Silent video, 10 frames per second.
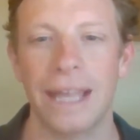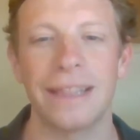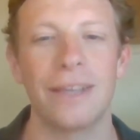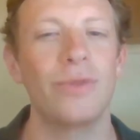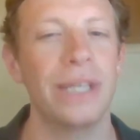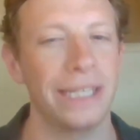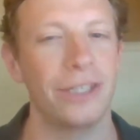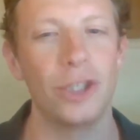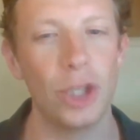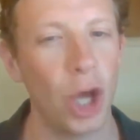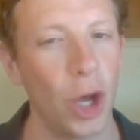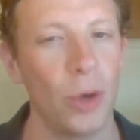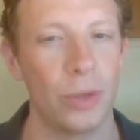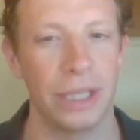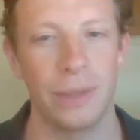And they really
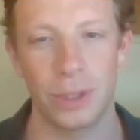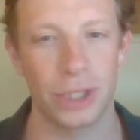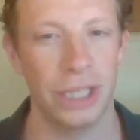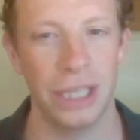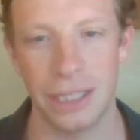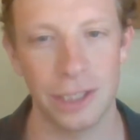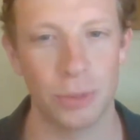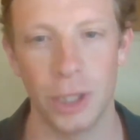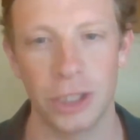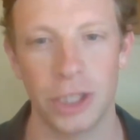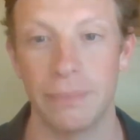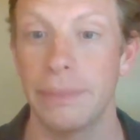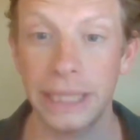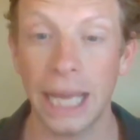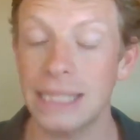know that it was an English merchant.
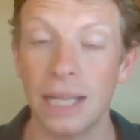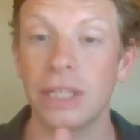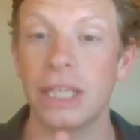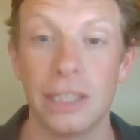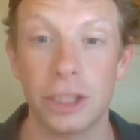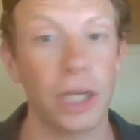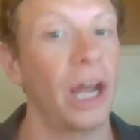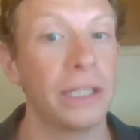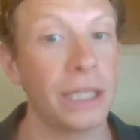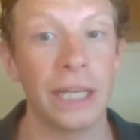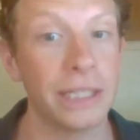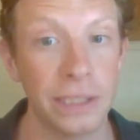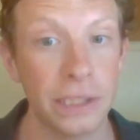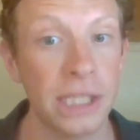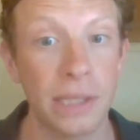But that's how the English are undercutting
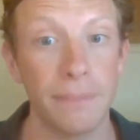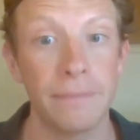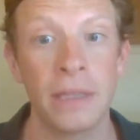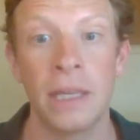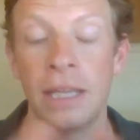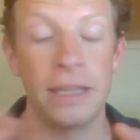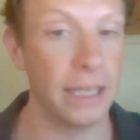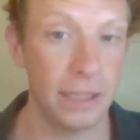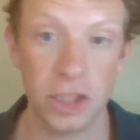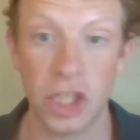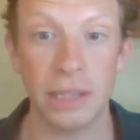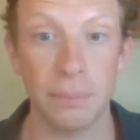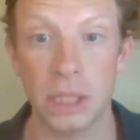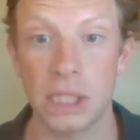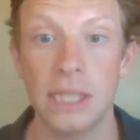the system. The English get the
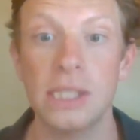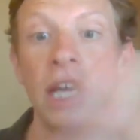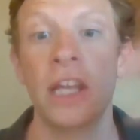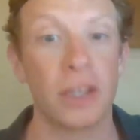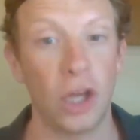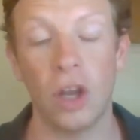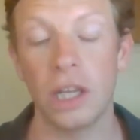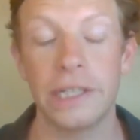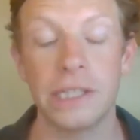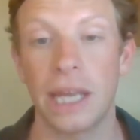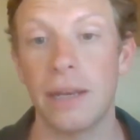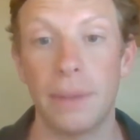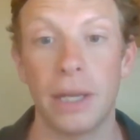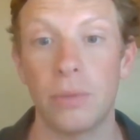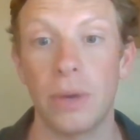business, the colonists get a
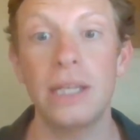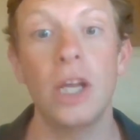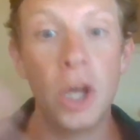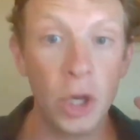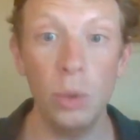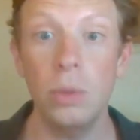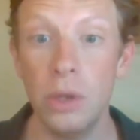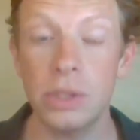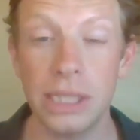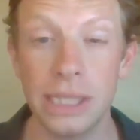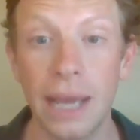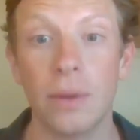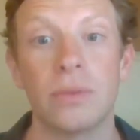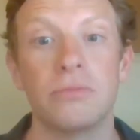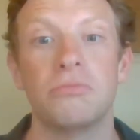better rate. Who loses
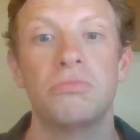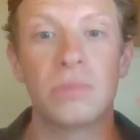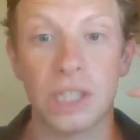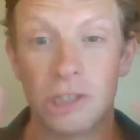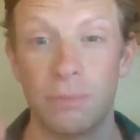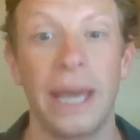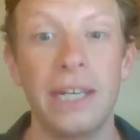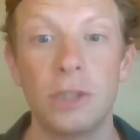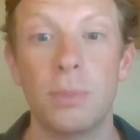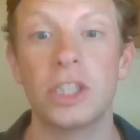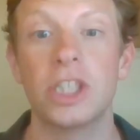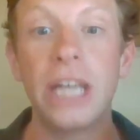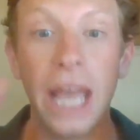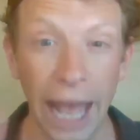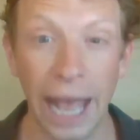out? The Spanish
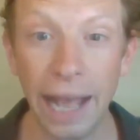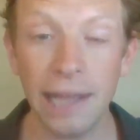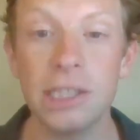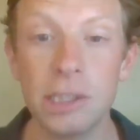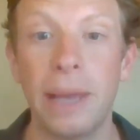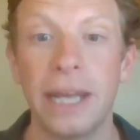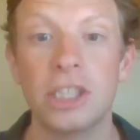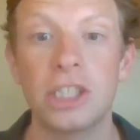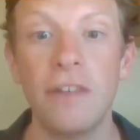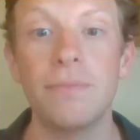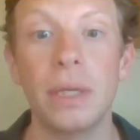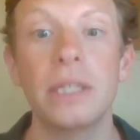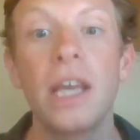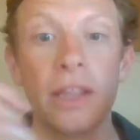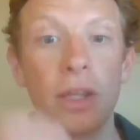merchant and the Spanish
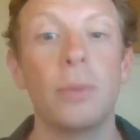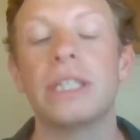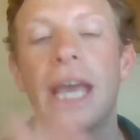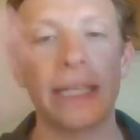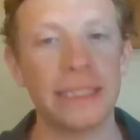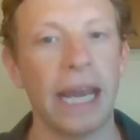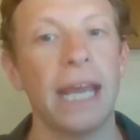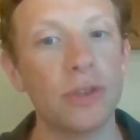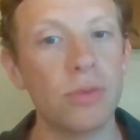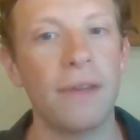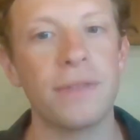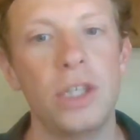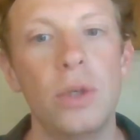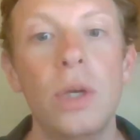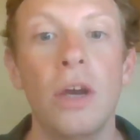government that would get tax
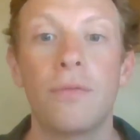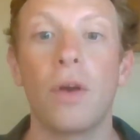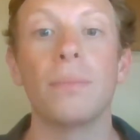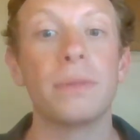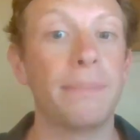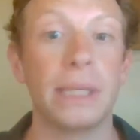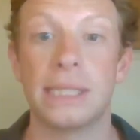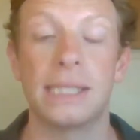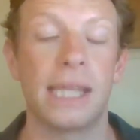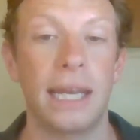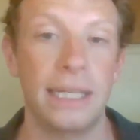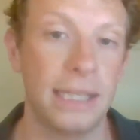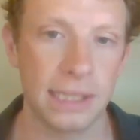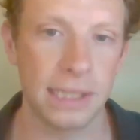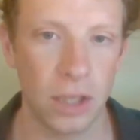revenue from the business that he
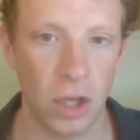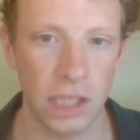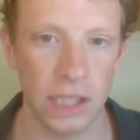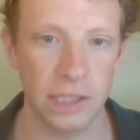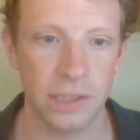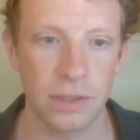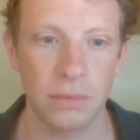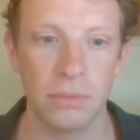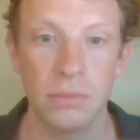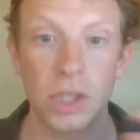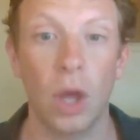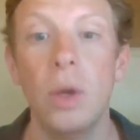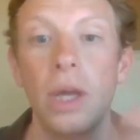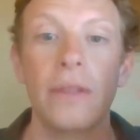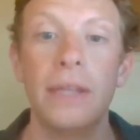does in the colonies.
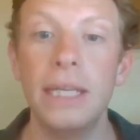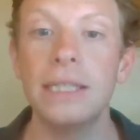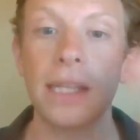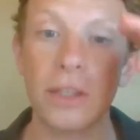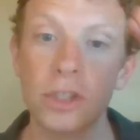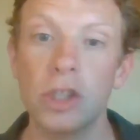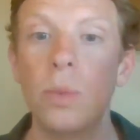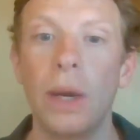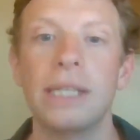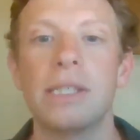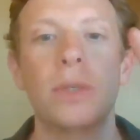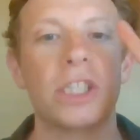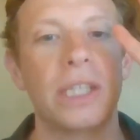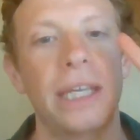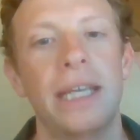So these are the two ways in
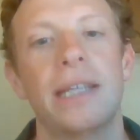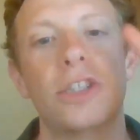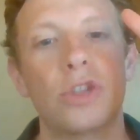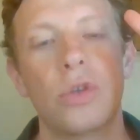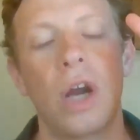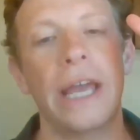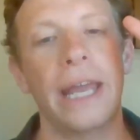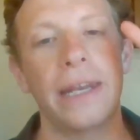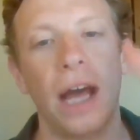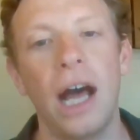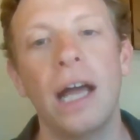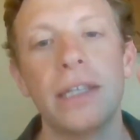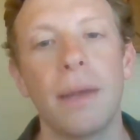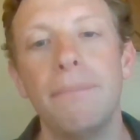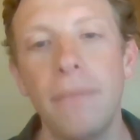which the English try and
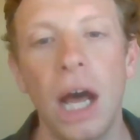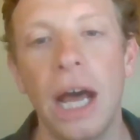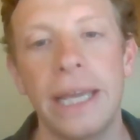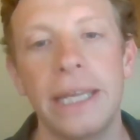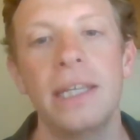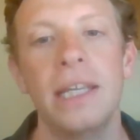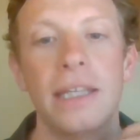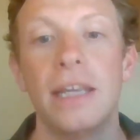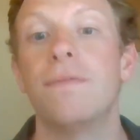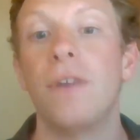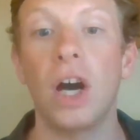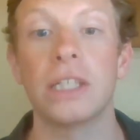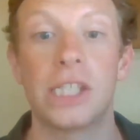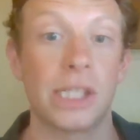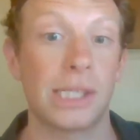undermine the
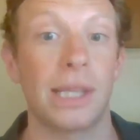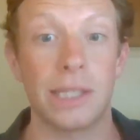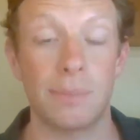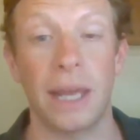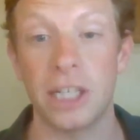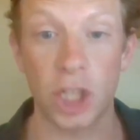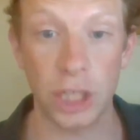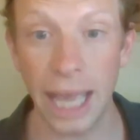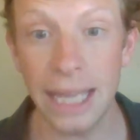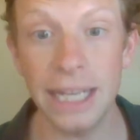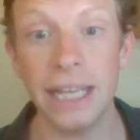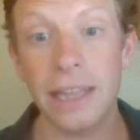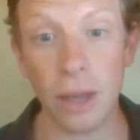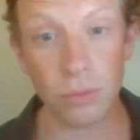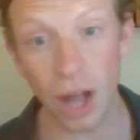advantages that the Spanish are gaining
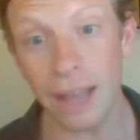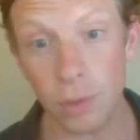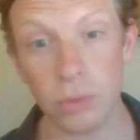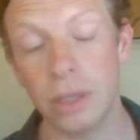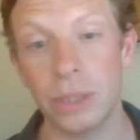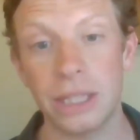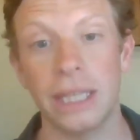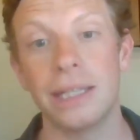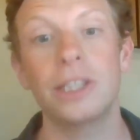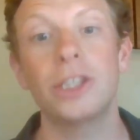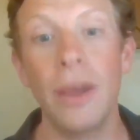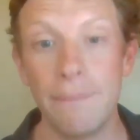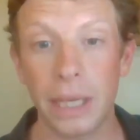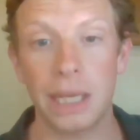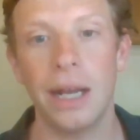in their rivalry with the English
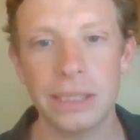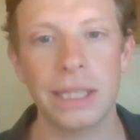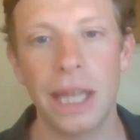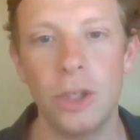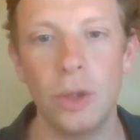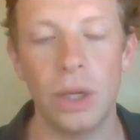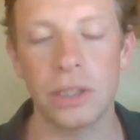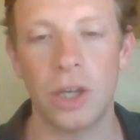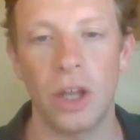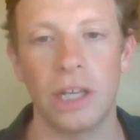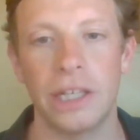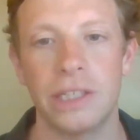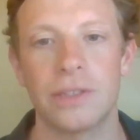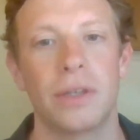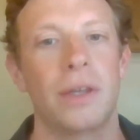because of their New World
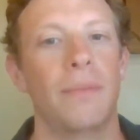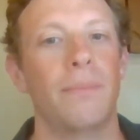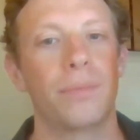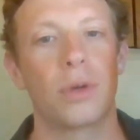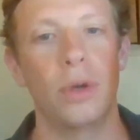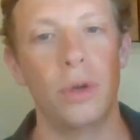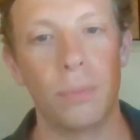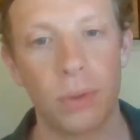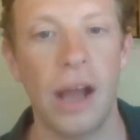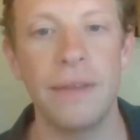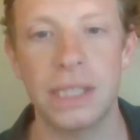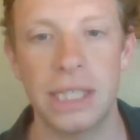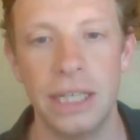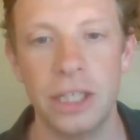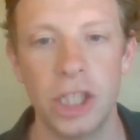colonies. through
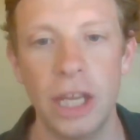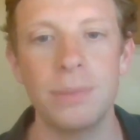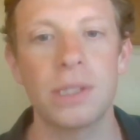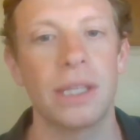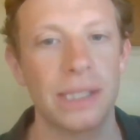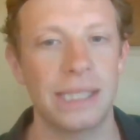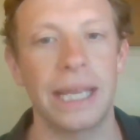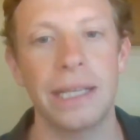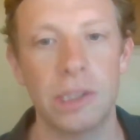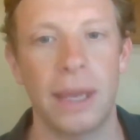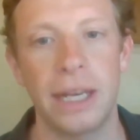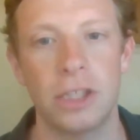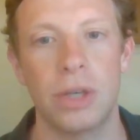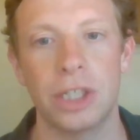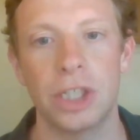privateer ships that sink
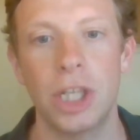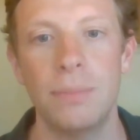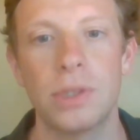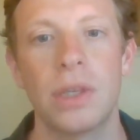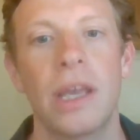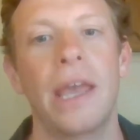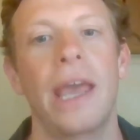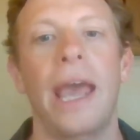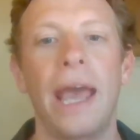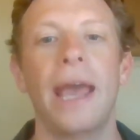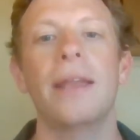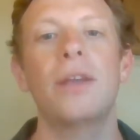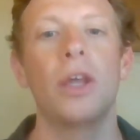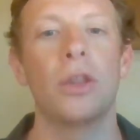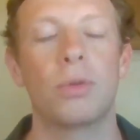Spanish treasure ships,
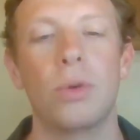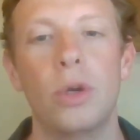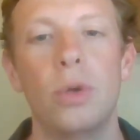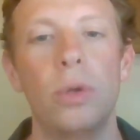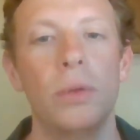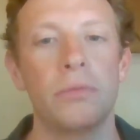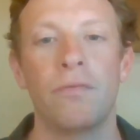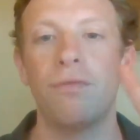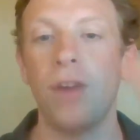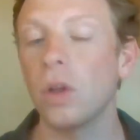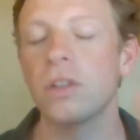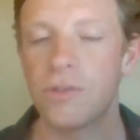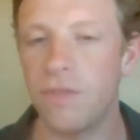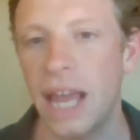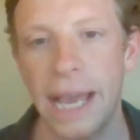and through
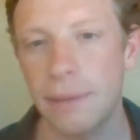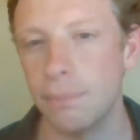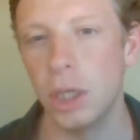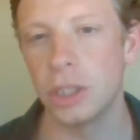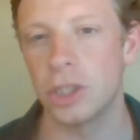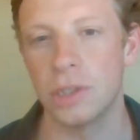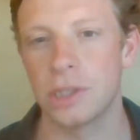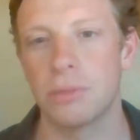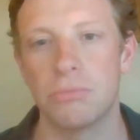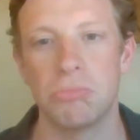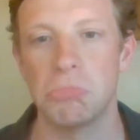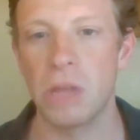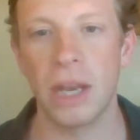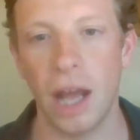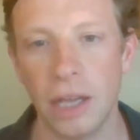false flag merchants
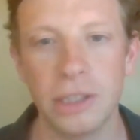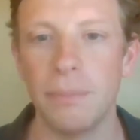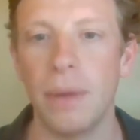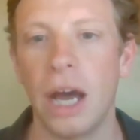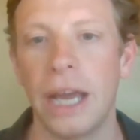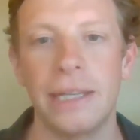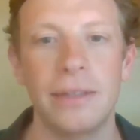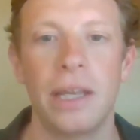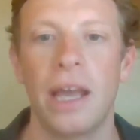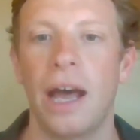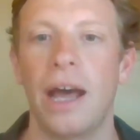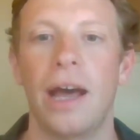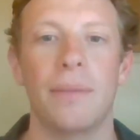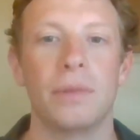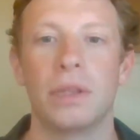that undermine
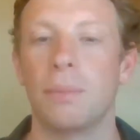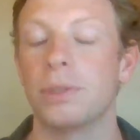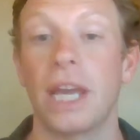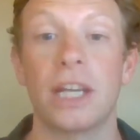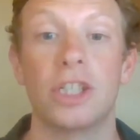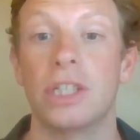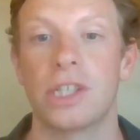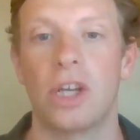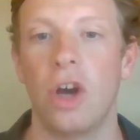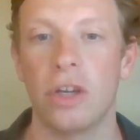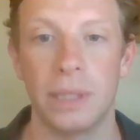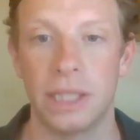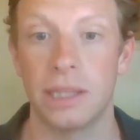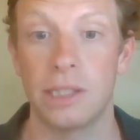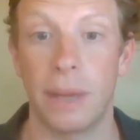the protectionist economy
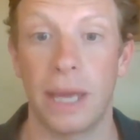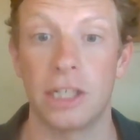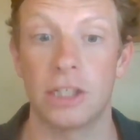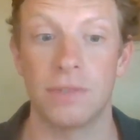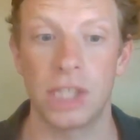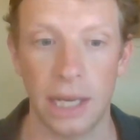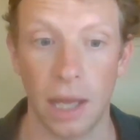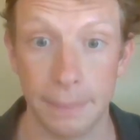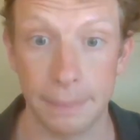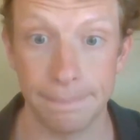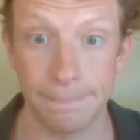that the Spanish have set up.